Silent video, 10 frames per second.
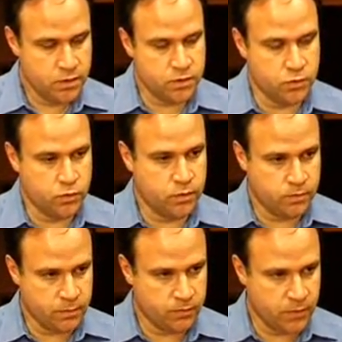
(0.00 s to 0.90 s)
So
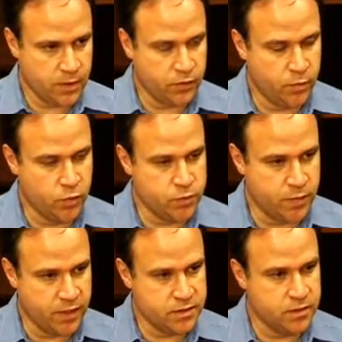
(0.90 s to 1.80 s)
at the most
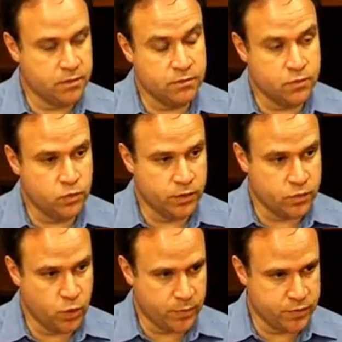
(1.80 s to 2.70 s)
basic, it's
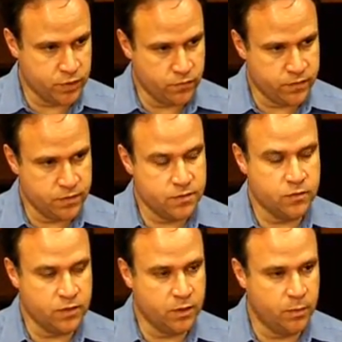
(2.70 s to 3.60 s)
web services,
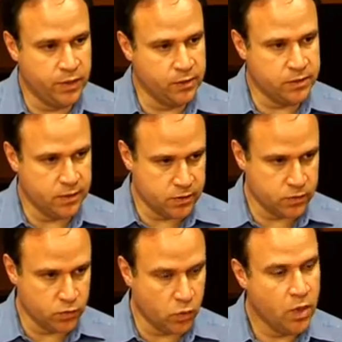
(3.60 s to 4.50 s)
so the ability
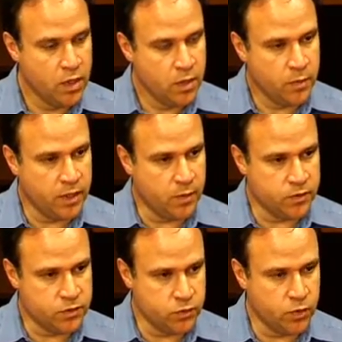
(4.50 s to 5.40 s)
to be able
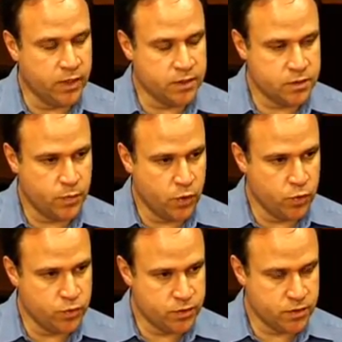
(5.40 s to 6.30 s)
to
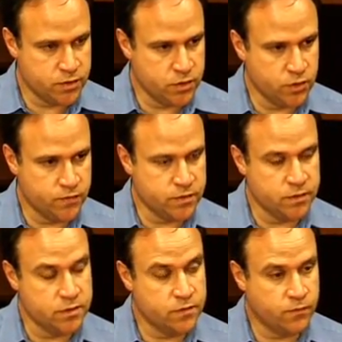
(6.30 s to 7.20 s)
expose
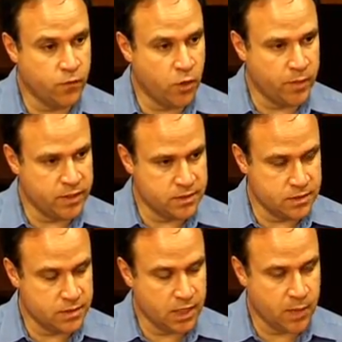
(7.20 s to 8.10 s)
services from
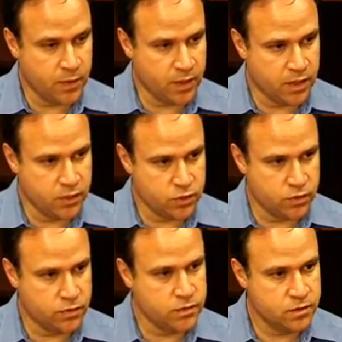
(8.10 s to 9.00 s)
existing
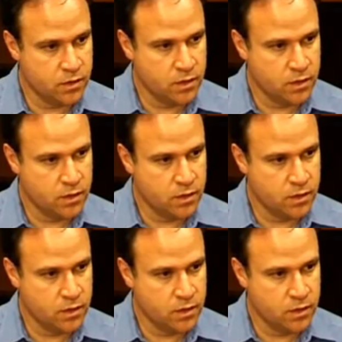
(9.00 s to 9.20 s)
applications,